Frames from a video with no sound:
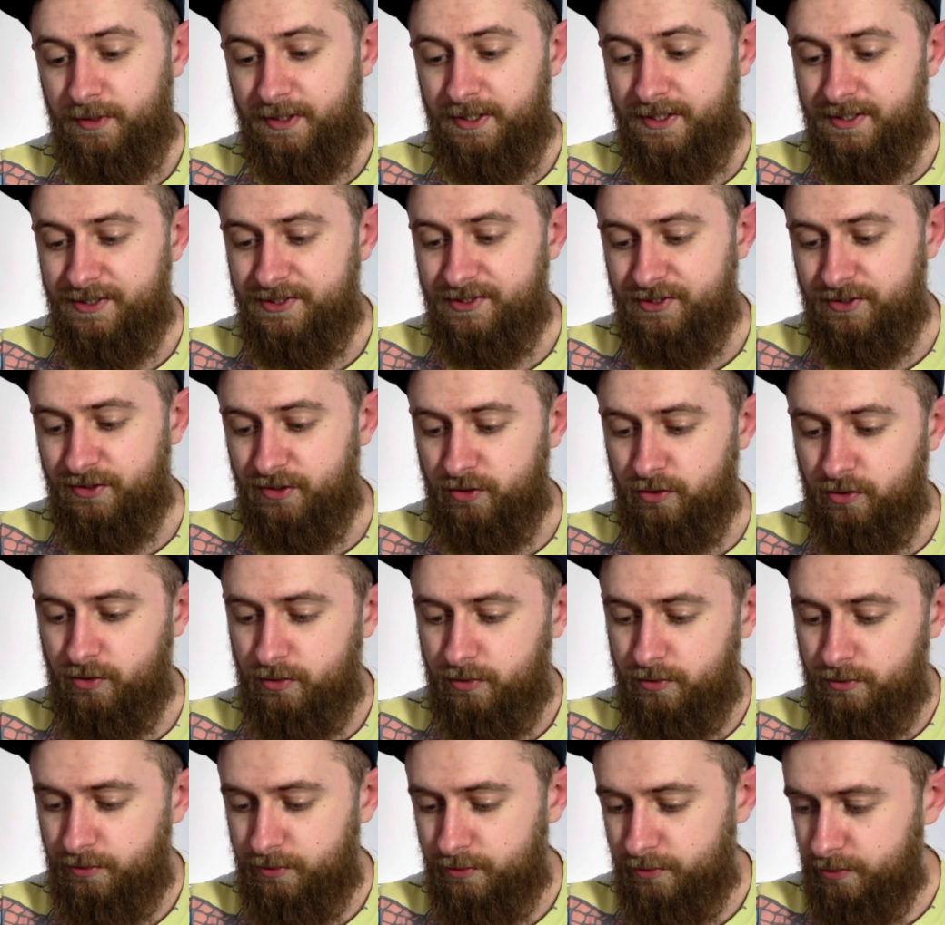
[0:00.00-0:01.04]
is
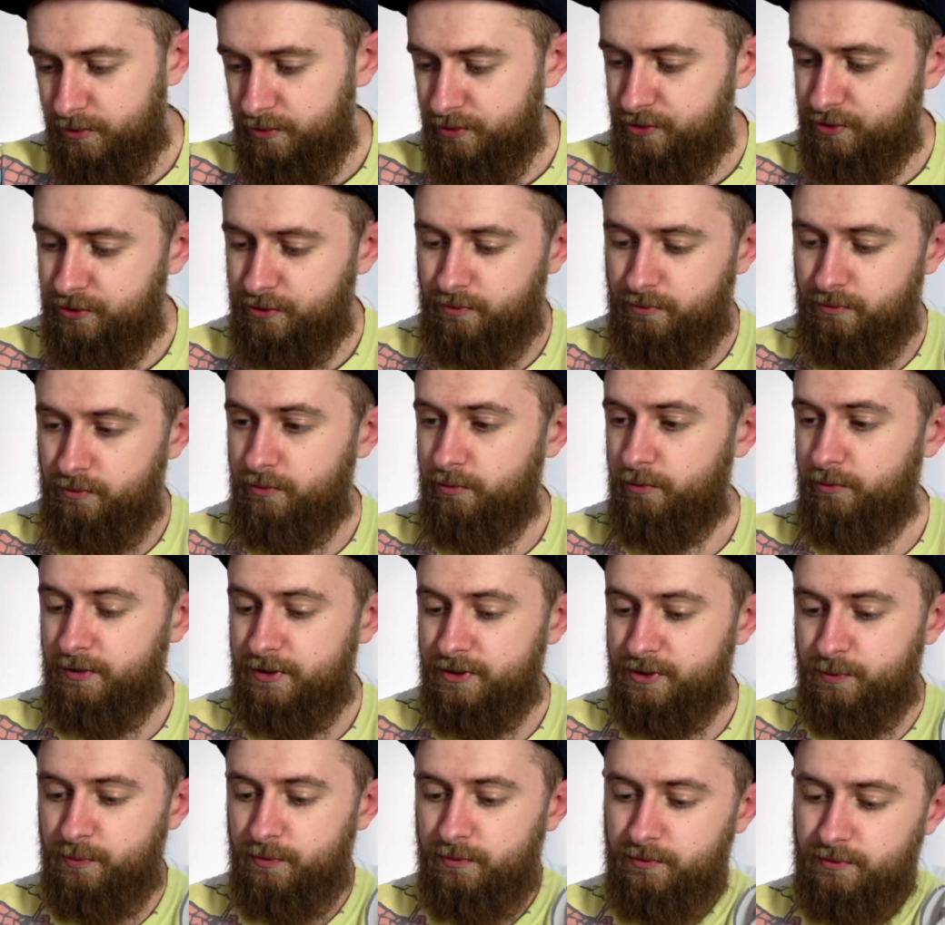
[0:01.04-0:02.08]
unscrew
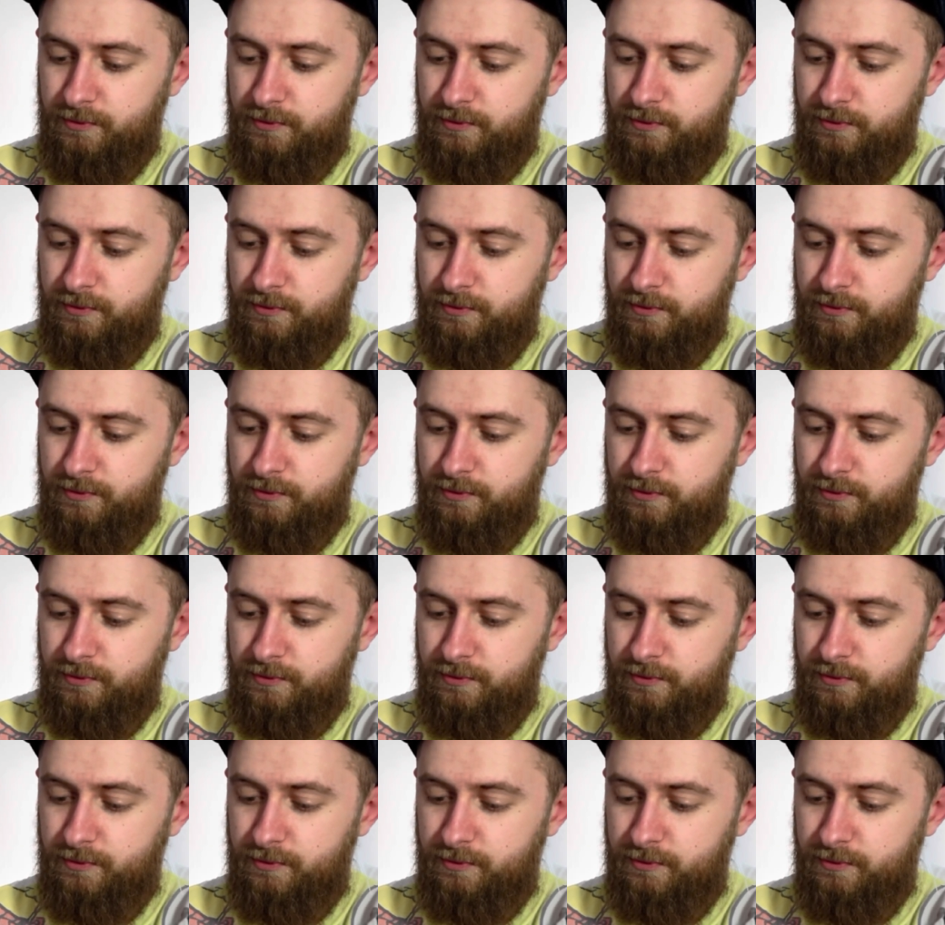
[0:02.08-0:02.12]
this one.